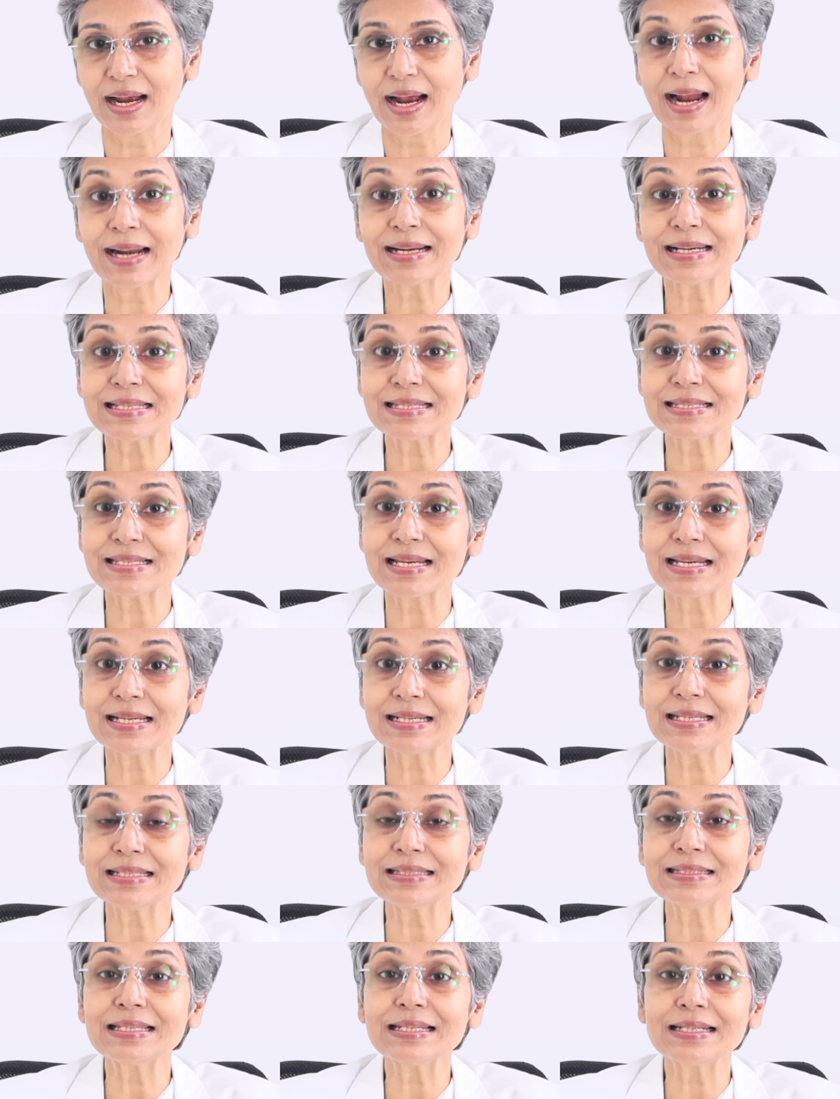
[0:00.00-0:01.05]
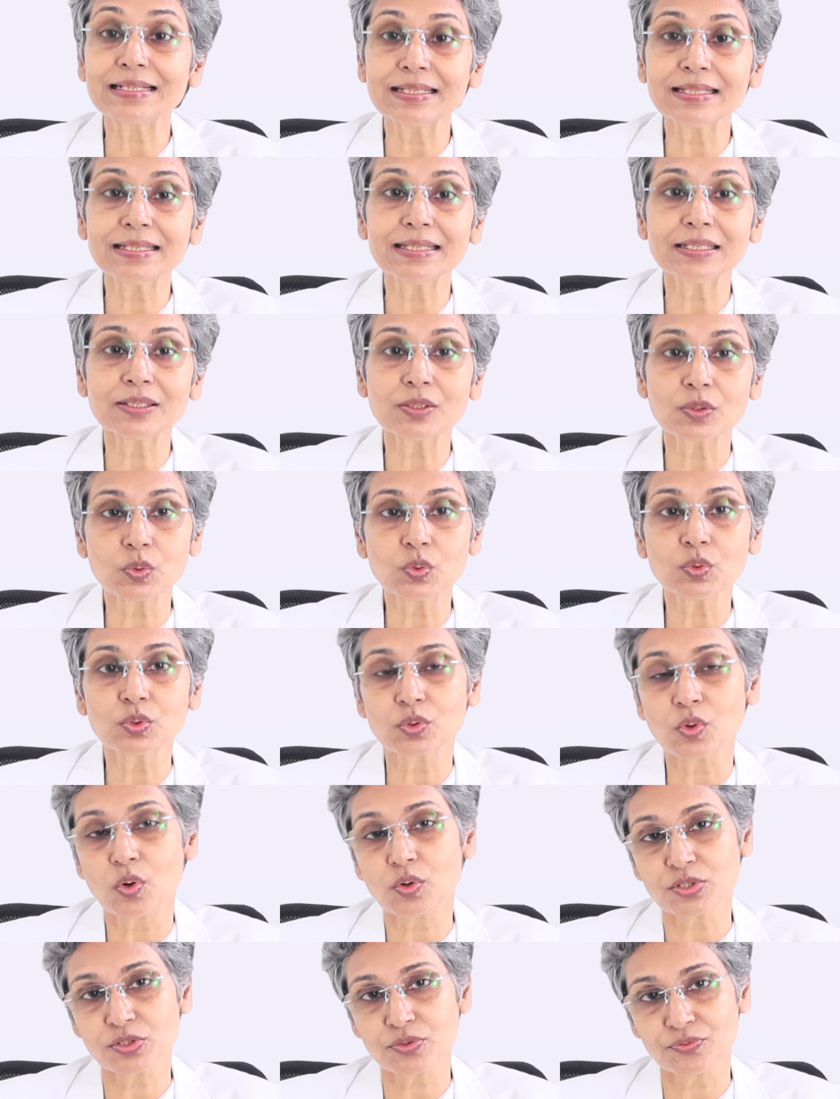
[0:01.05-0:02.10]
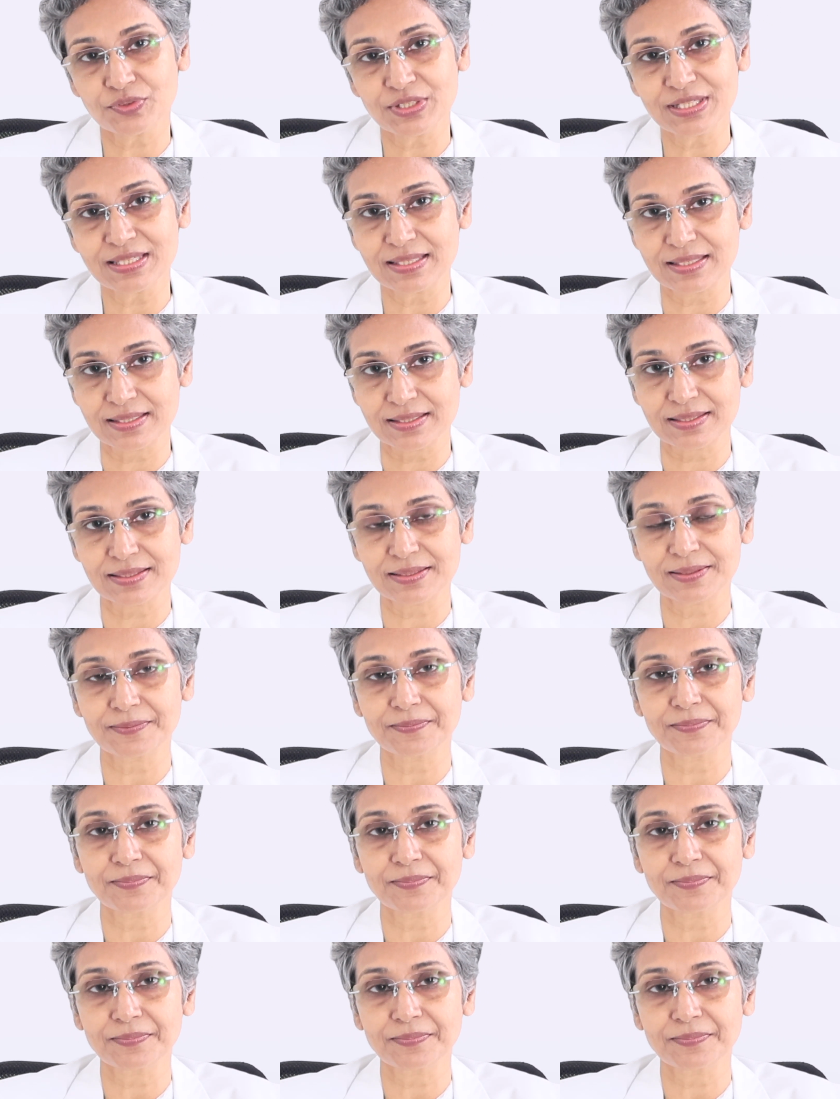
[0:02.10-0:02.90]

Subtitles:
understanding the real root cause of disease.